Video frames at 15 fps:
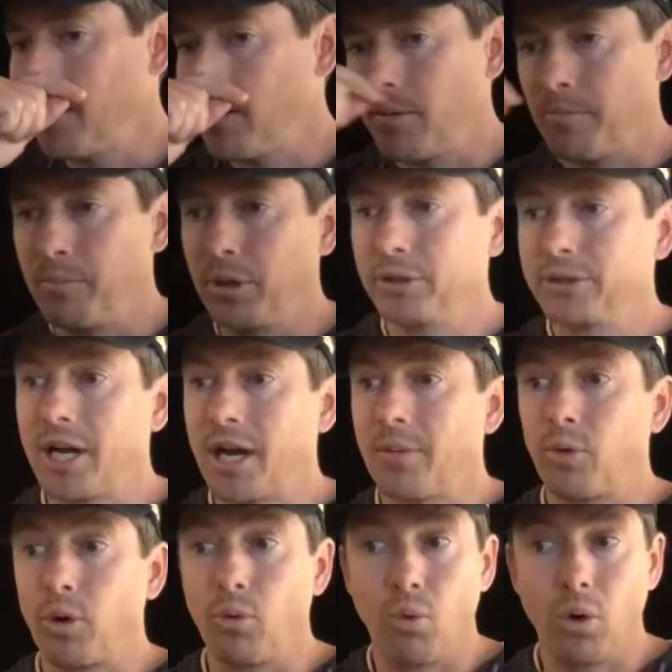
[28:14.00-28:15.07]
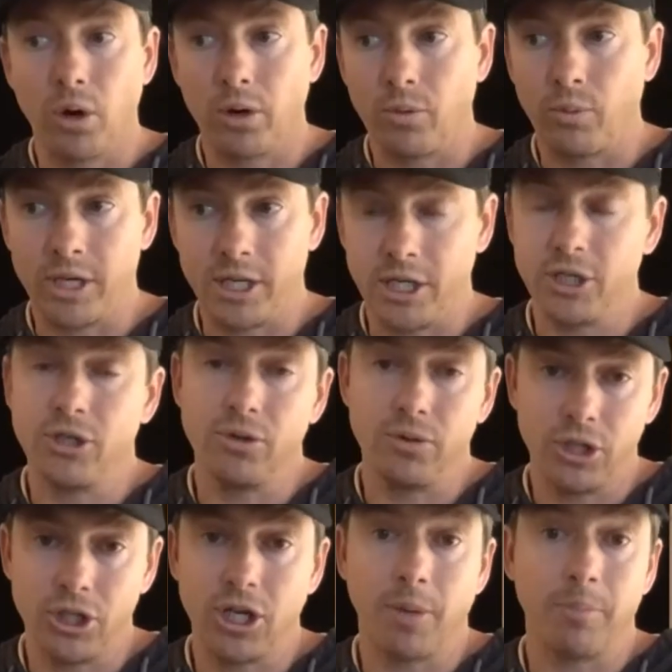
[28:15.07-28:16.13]
built it up. We didn't do
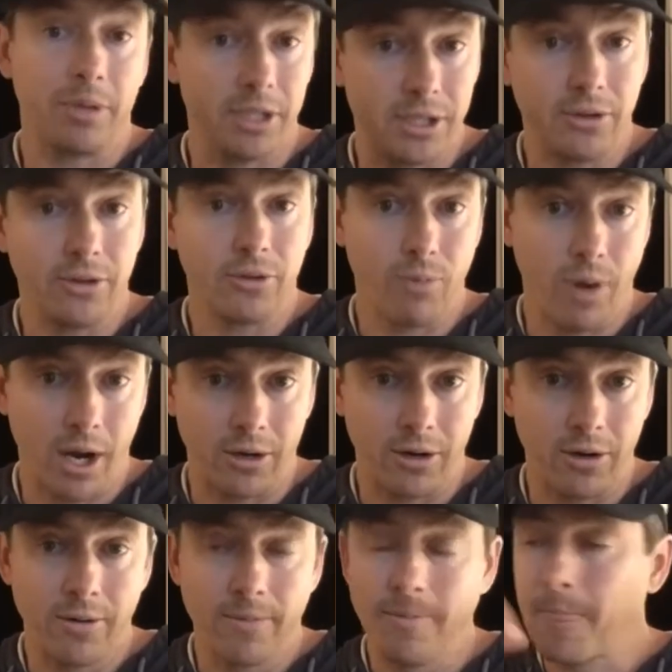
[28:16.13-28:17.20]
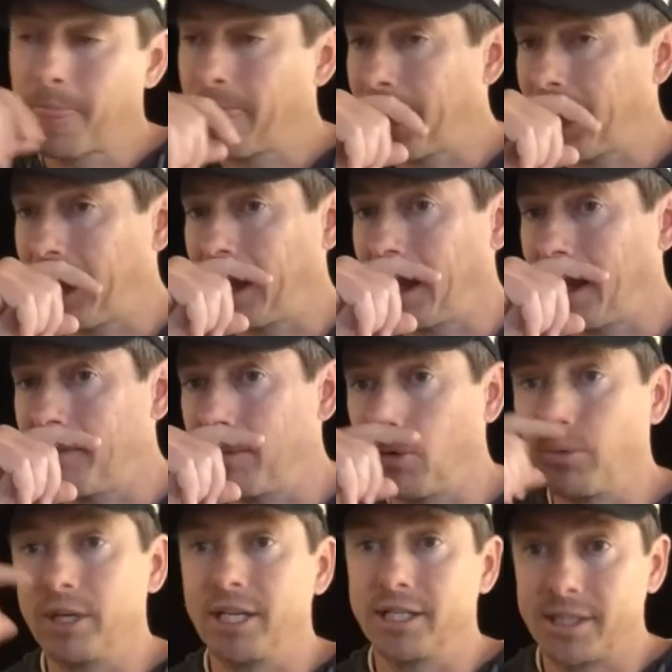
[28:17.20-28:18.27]
the jump until the record, but
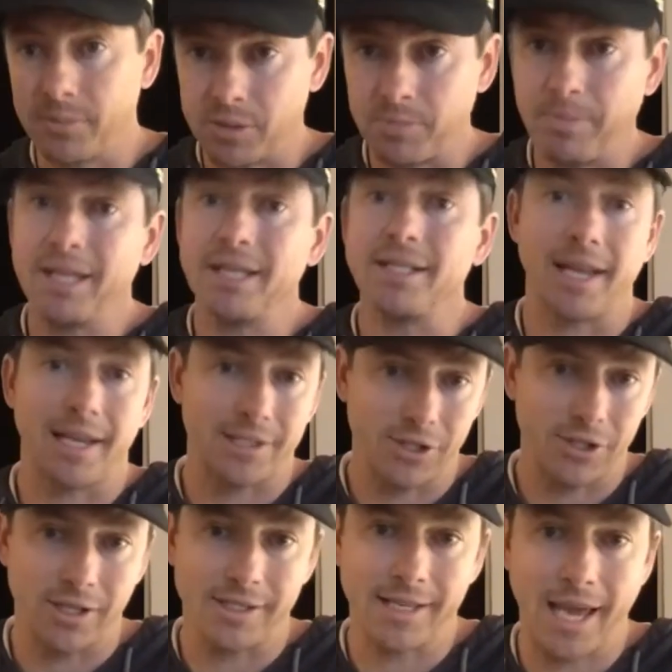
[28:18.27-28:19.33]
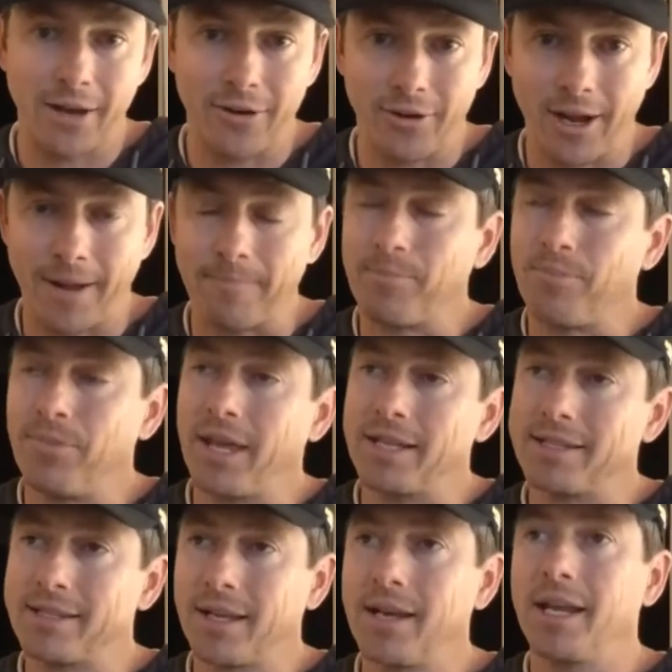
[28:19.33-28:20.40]
we did some speed tests on Saturday. Then
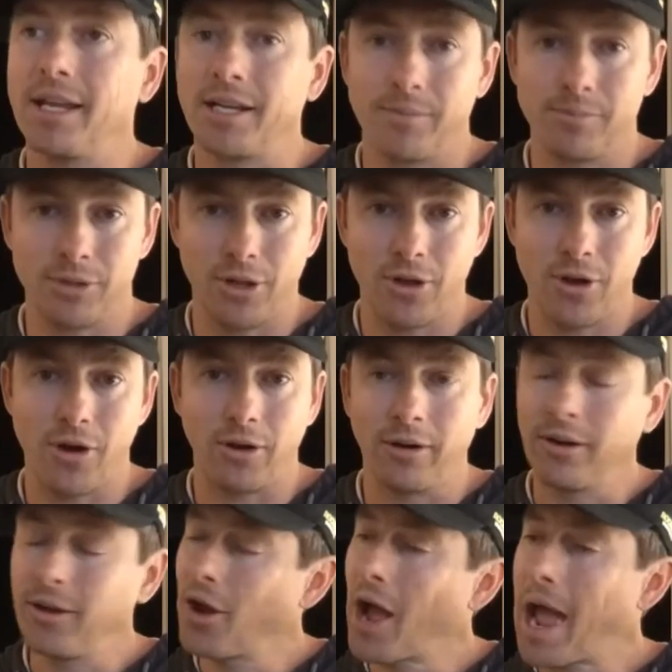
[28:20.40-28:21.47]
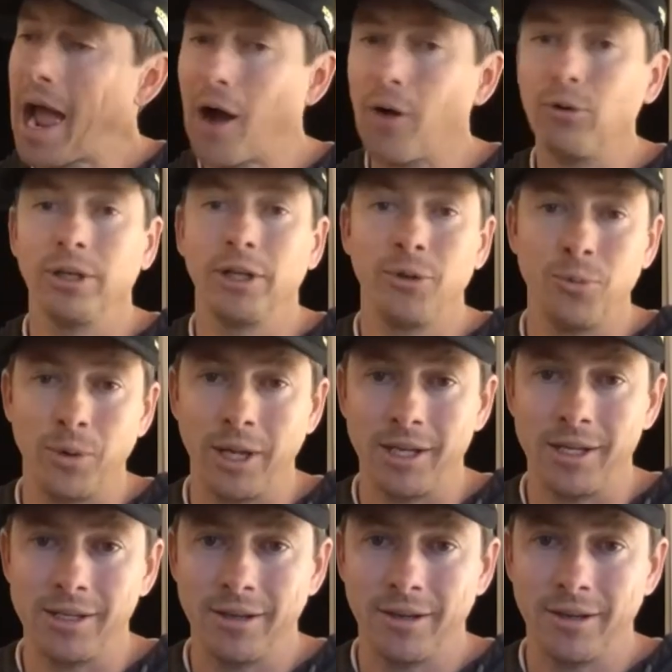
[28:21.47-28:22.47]
Sunday comes along, howling wind,